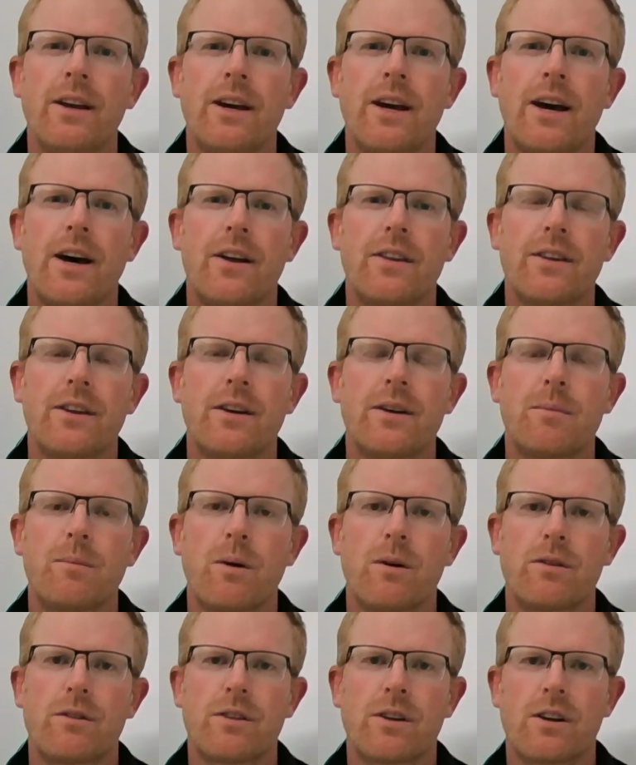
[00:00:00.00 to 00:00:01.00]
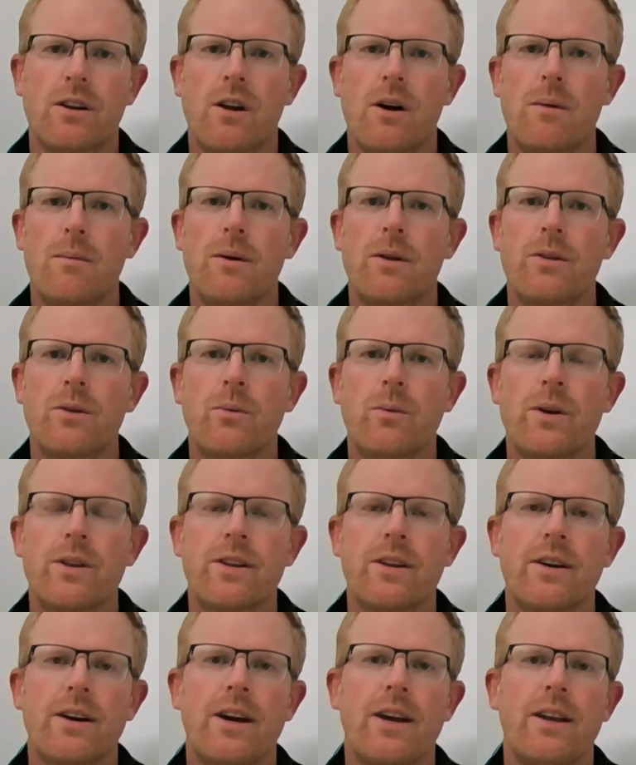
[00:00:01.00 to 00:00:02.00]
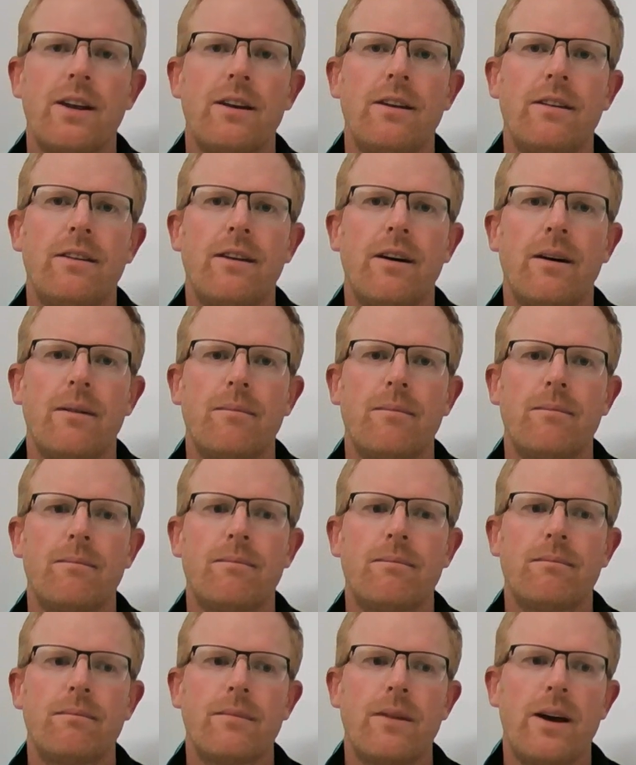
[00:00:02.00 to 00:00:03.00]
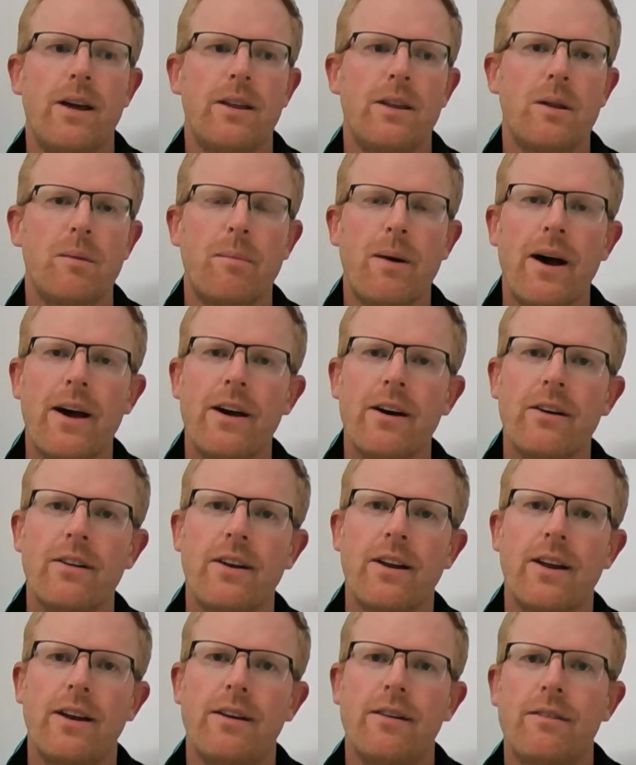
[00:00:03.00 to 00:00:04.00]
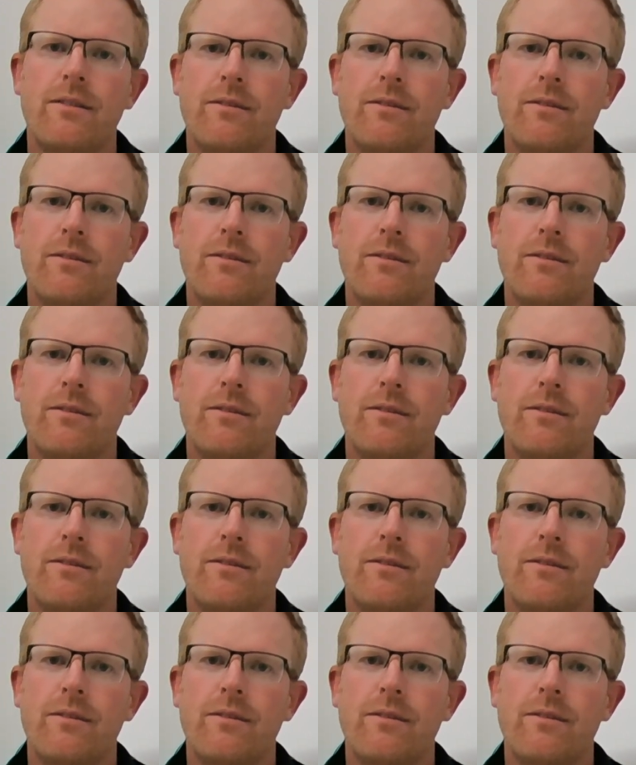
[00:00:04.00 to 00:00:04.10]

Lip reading: out there, both the climate, the weather, and the payout and